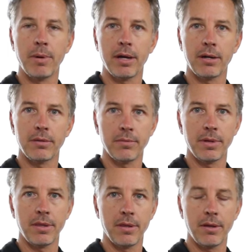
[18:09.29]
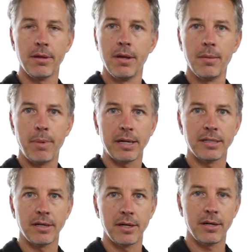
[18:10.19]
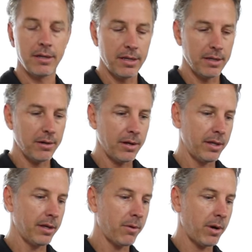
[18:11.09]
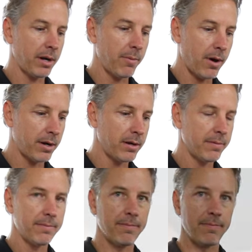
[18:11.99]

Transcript: better with the bacteria in the, in the aquarium water.